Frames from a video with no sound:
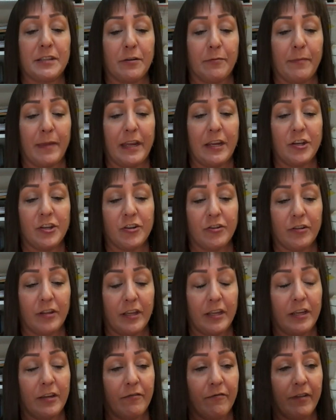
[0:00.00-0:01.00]
make sure
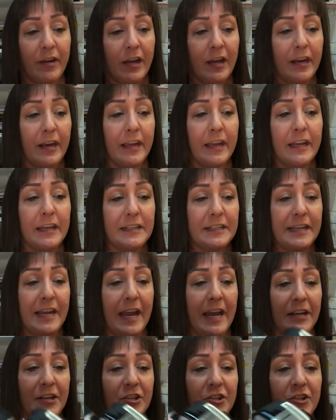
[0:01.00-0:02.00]
that you've got it
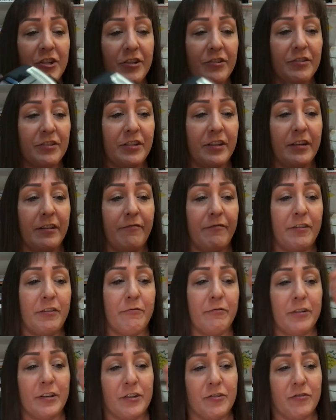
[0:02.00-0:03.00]
attached to you so that if you
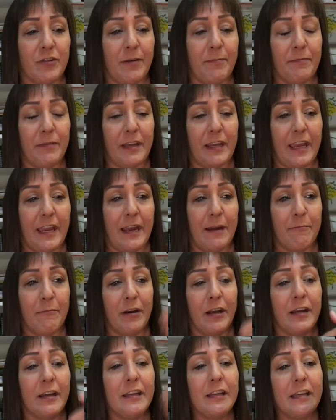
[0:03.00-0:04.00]
were to drop the
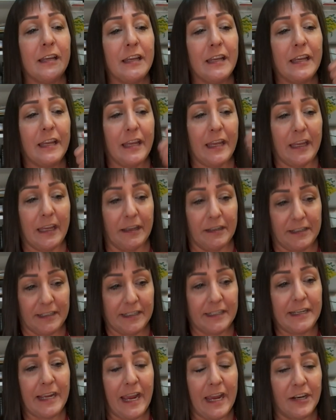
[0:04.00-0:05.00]
camera, it's
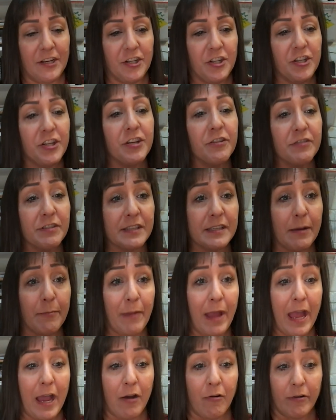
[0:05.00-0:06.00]
attached to you
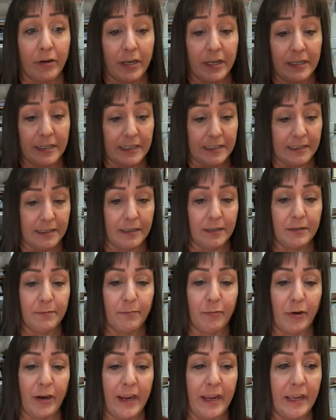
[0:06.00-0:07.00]
somehow and it doesn't
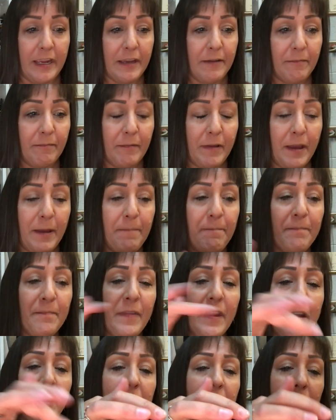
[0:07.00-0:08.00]
break. Okay,
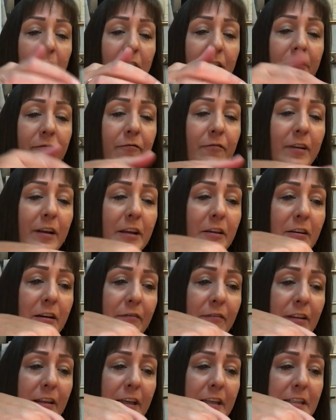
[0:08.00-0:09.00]
on the front you have
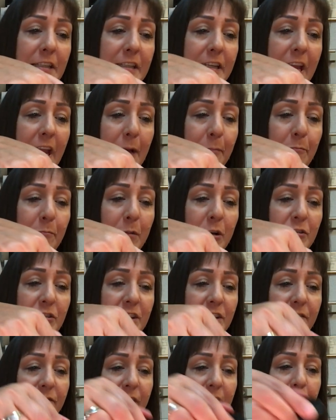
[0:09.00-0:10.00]
a lens cap.
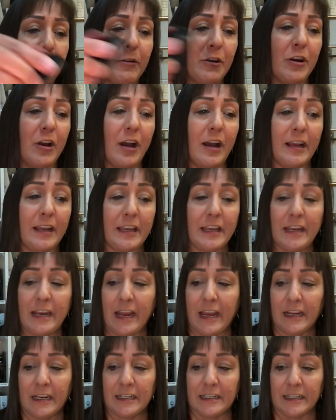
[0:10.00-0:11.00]
Most of them are not
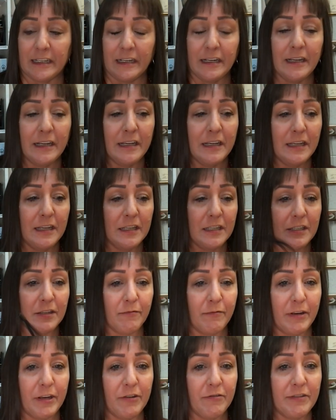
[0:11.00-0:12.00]
connected, so
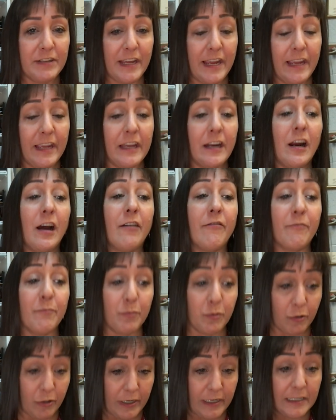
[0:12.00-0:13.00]
when you take it off,
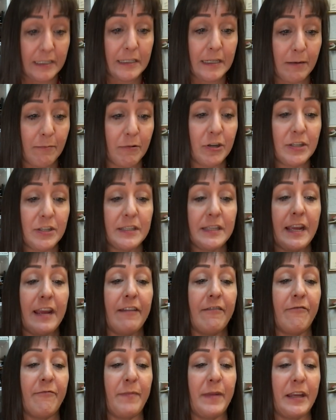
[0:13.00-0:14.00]
put it somewhere
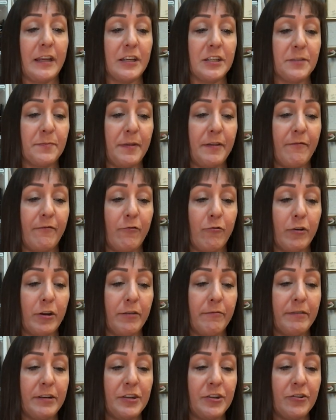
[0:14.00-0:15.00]
safe, because before you
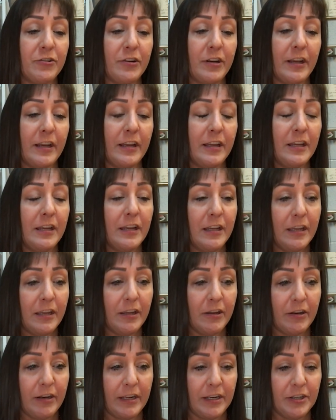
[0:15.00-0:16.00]
return it
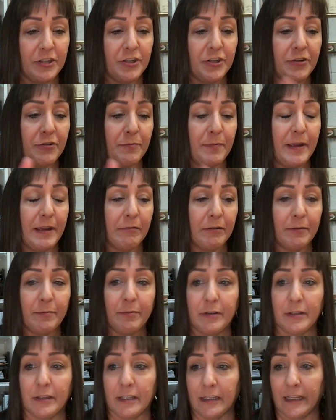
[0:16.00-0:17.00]
you need to be able to
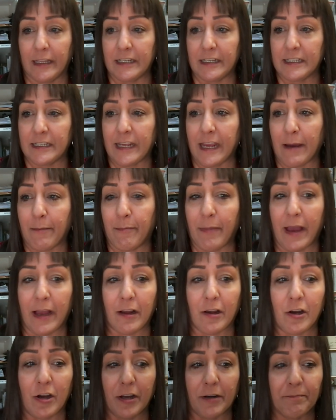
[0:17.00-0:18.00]
put the lens cap
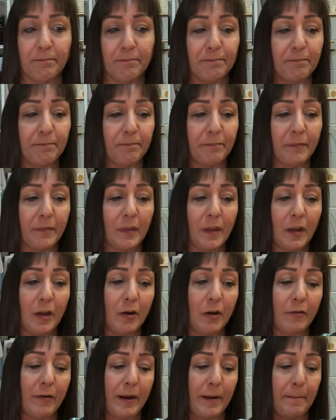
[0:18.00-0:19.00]
back on.
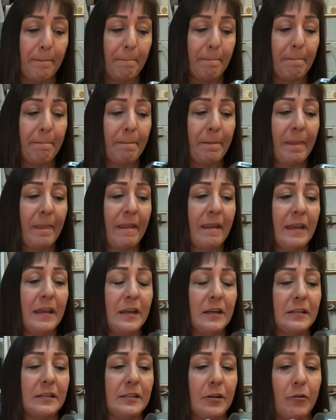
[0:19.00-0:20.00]
All right,
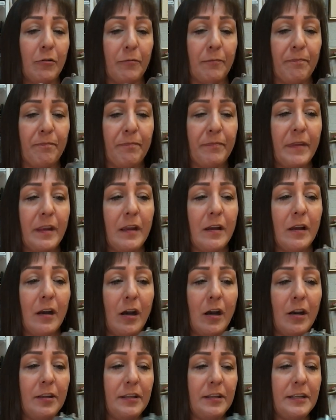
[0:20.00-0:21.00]
so
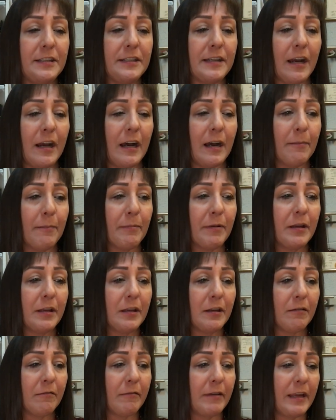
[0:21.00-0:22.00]
on the top
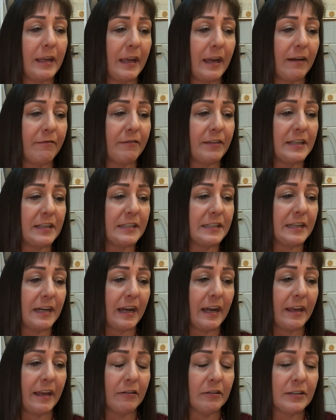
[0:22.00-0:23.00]
we have these
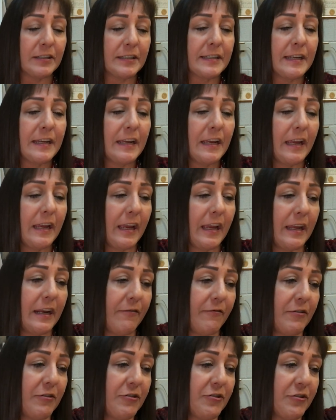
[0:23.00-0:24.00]
dials, and
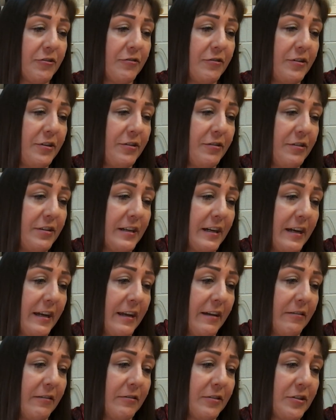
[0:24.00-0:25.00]
if you turn your
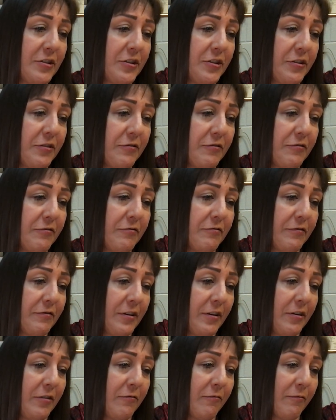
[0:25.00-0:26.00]
dial to
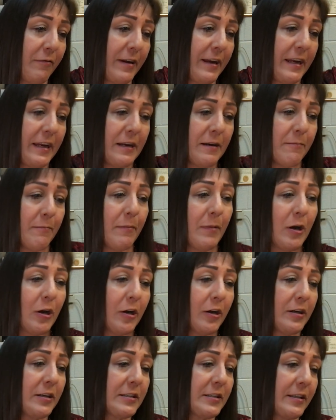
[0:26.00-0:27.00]
the green
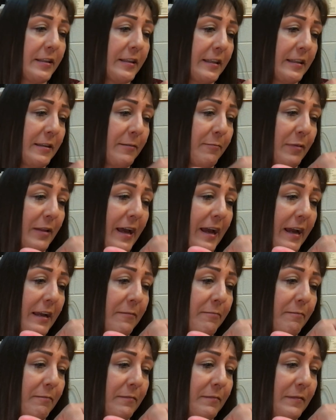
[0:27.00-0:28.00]
mark so that the black
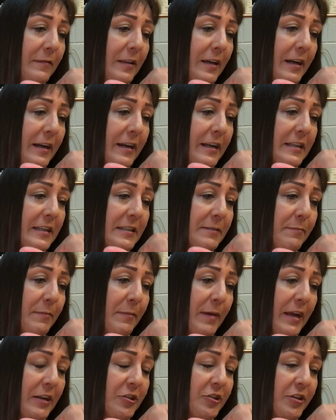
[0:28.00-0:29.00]
line is
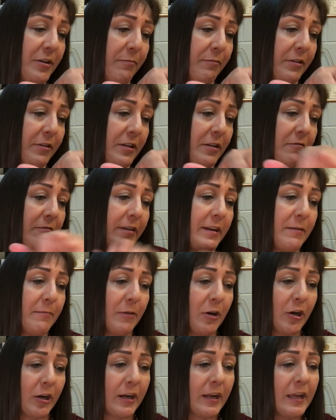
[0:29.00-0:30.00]
matched up with the green
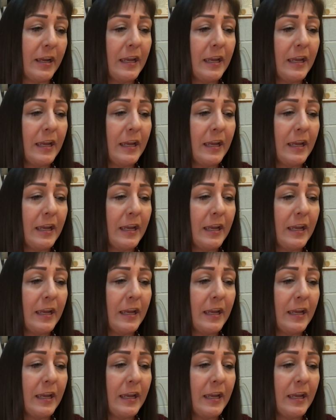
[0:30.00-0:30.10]
mark,